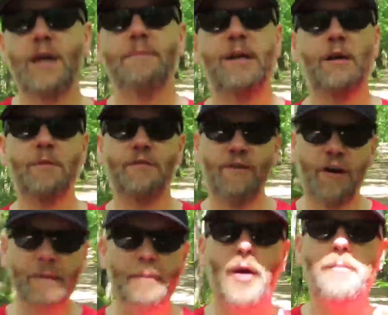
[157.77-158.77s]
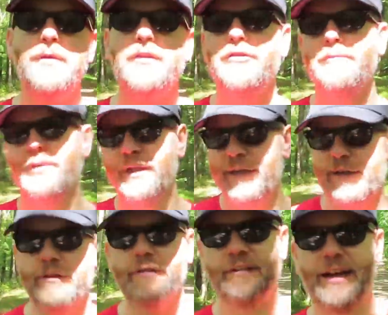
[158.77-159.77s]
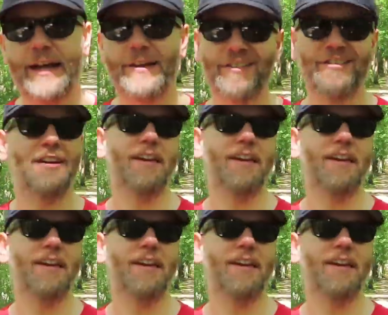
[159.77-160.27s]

becomes very popular in political science